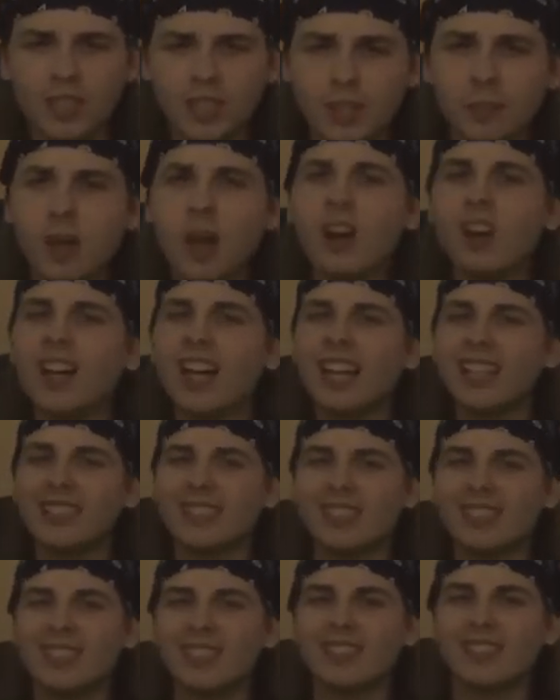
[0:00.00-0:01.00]
them all,
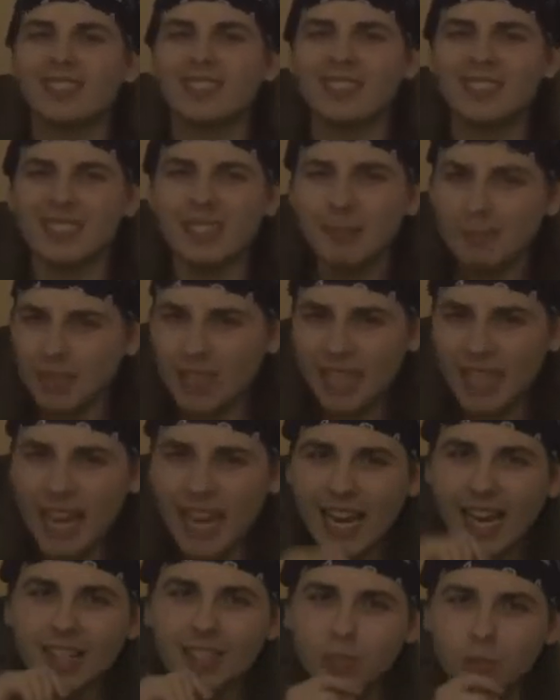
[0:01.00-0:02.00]
and something
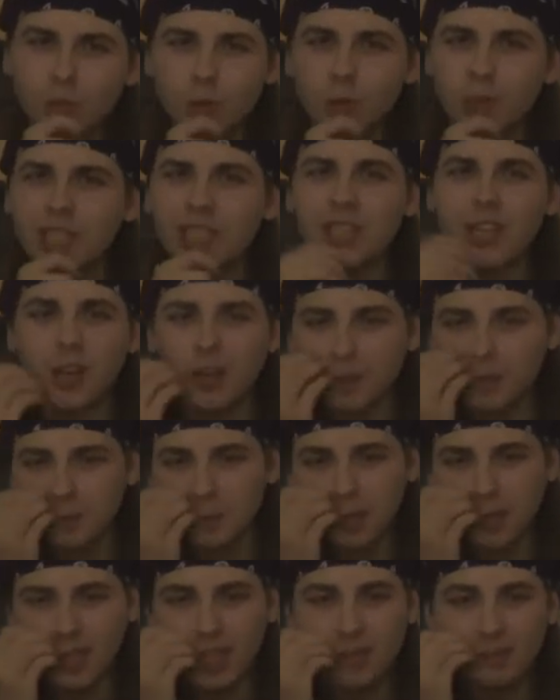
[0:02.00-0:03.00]
that I truly
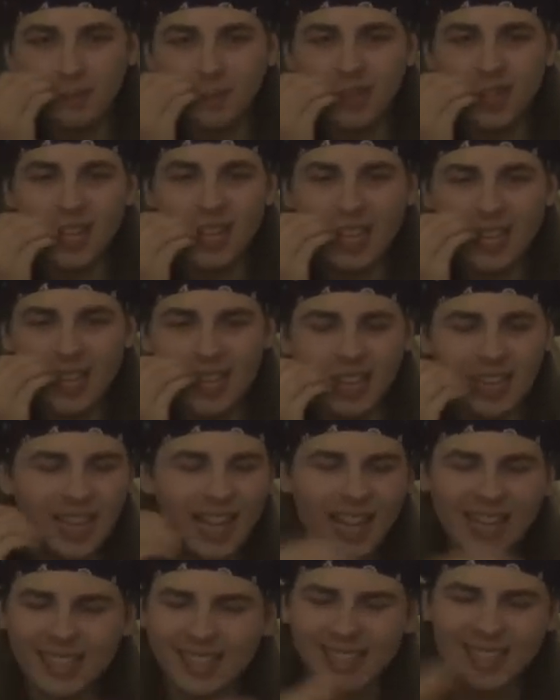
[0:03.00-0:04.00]
loved, but
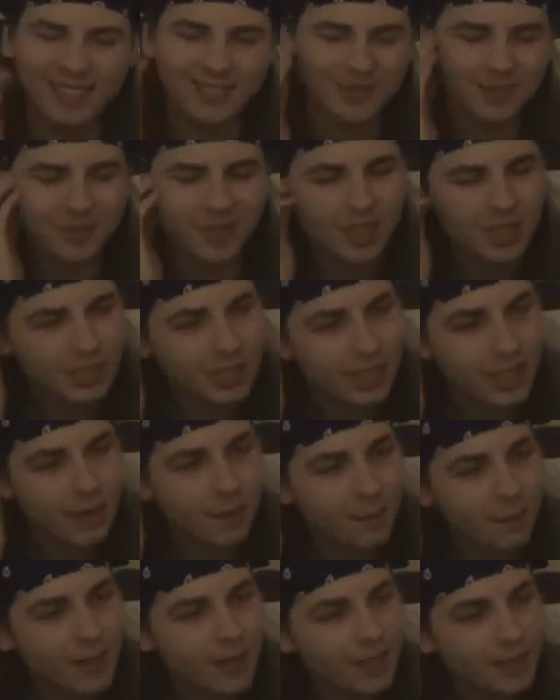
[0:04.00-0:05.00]
that
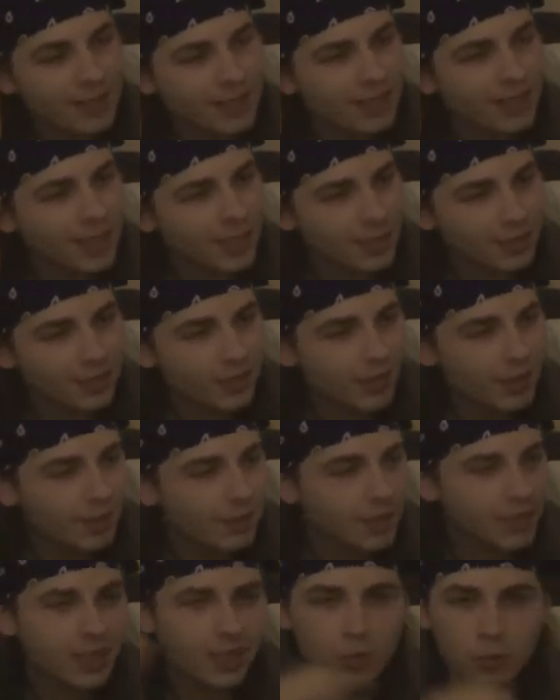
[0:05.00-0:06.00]
I felt
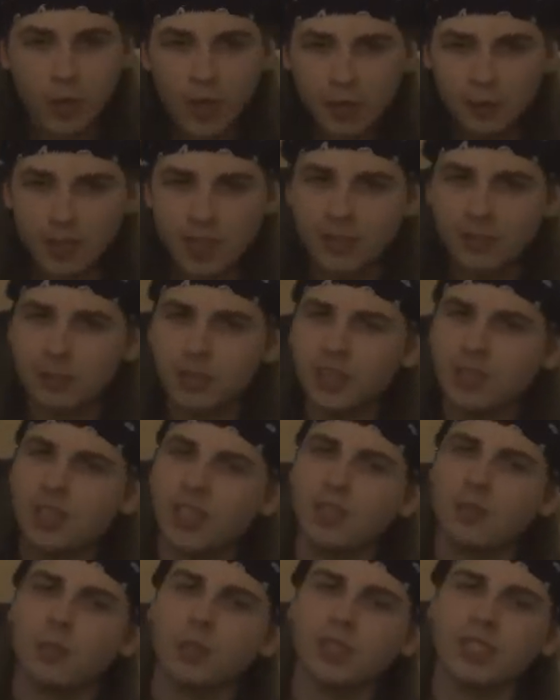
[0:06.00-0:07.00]
was incredibly
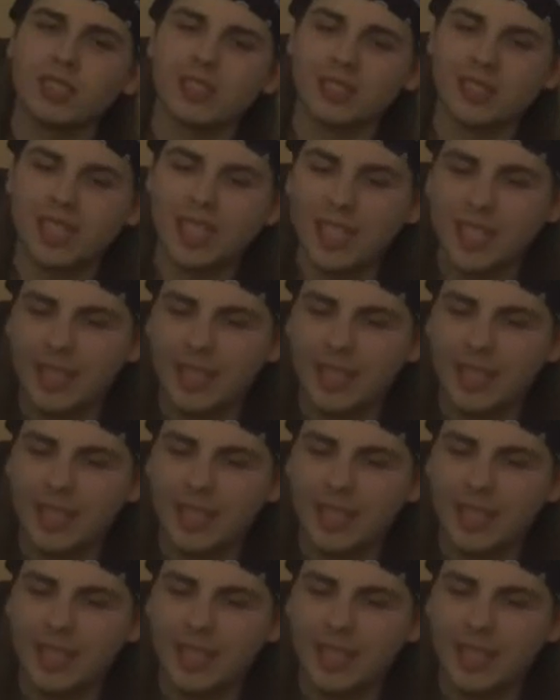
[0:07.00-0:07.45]
amusing, was